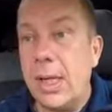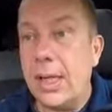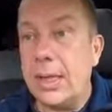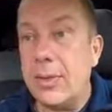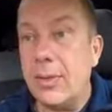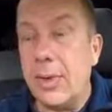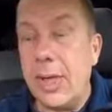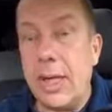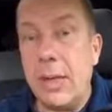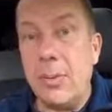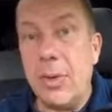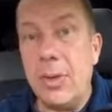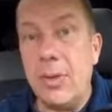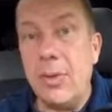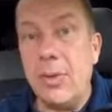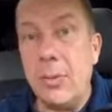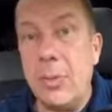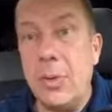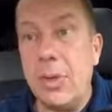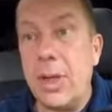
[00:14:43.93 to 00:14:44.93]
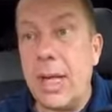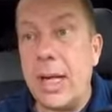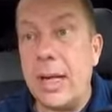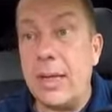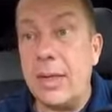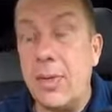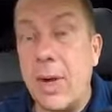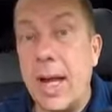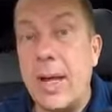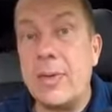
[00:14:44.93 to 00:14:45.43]
It's really maneuverable
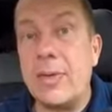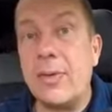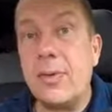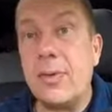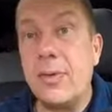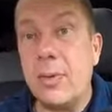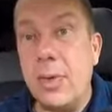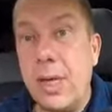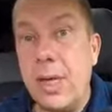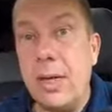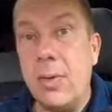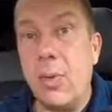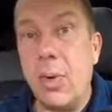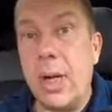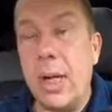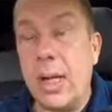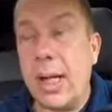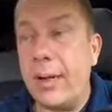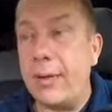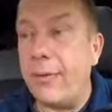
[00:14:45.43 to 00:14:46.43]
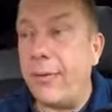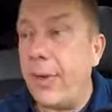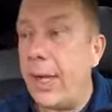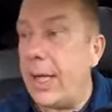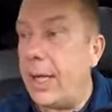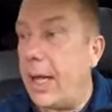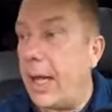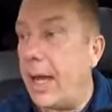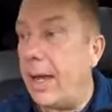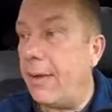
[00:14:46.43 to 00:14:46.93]
and it drives really well. I
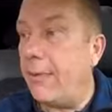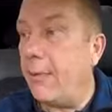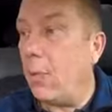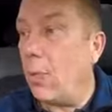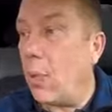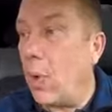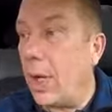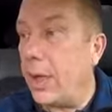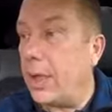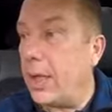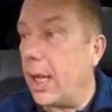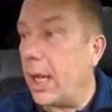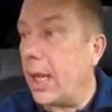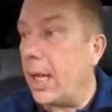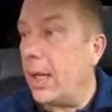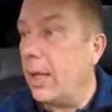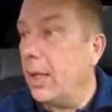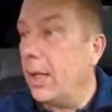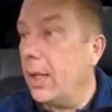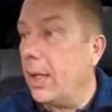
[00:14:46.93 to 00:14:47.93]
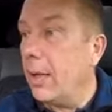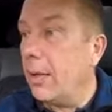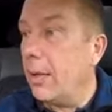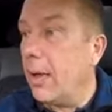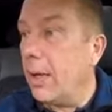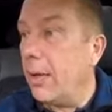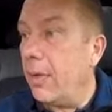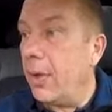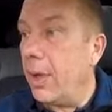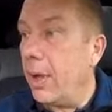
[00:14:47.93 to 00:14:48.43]
think I have one car,
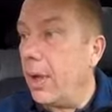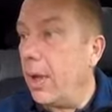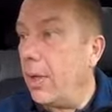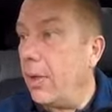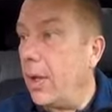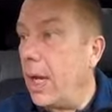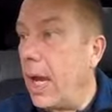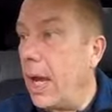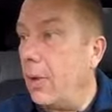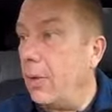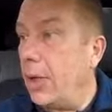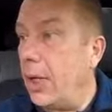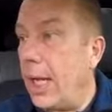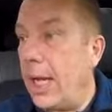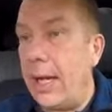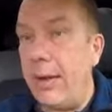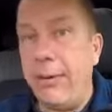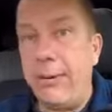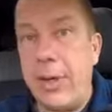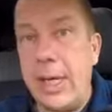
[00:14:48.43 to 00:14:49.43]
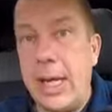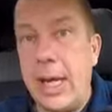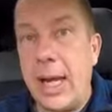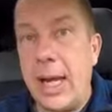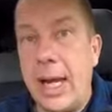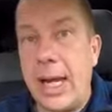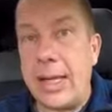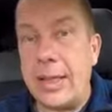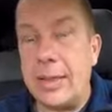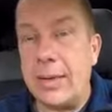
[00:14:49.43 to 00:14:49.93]
the Audi A3
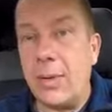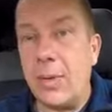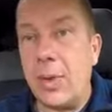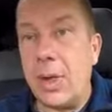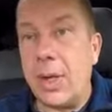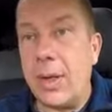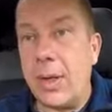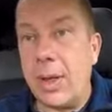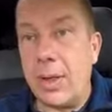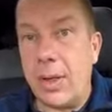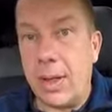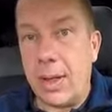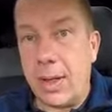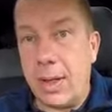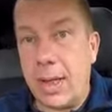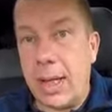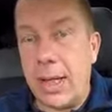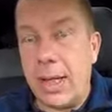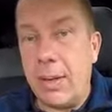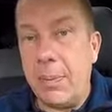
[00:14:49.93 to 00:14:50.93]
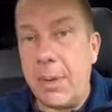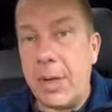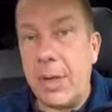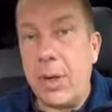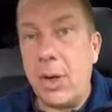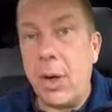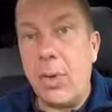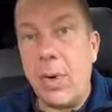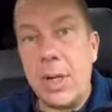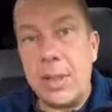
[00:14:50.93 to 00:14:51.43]
I had with a little
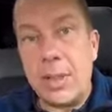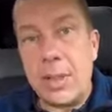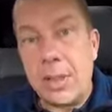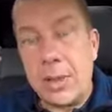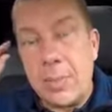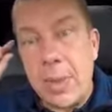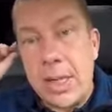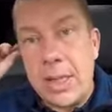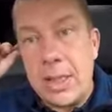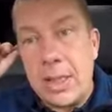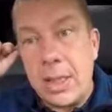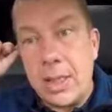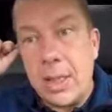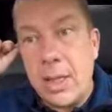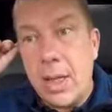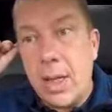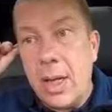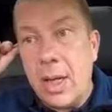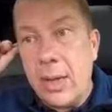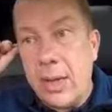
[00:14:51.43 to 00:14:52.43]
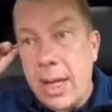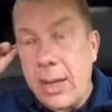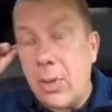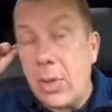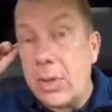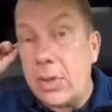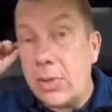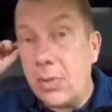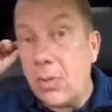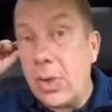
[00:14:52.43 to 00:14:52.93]
bit lowered suspension.
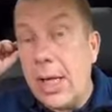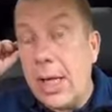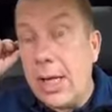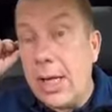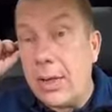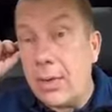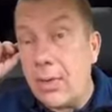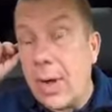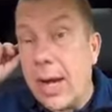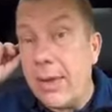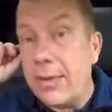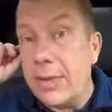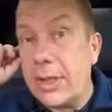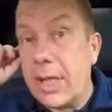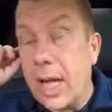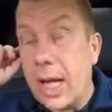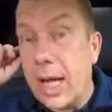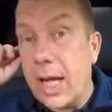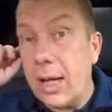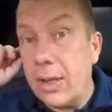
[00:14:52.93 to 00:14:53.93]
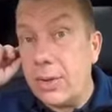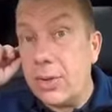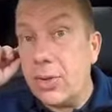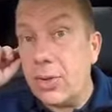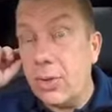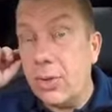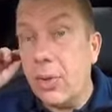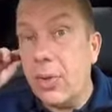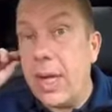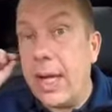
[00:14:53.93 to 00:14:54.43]
That was really a driver's car
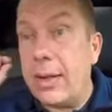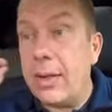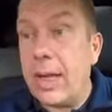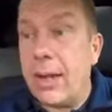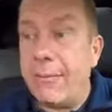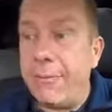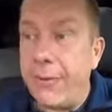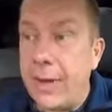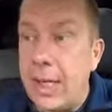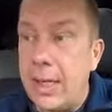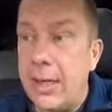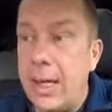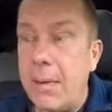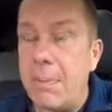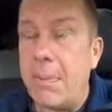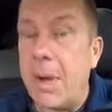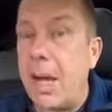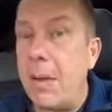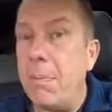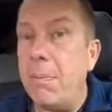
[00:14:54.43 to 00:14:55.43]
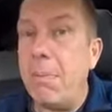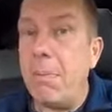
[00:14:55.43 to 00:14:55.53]
too. I think that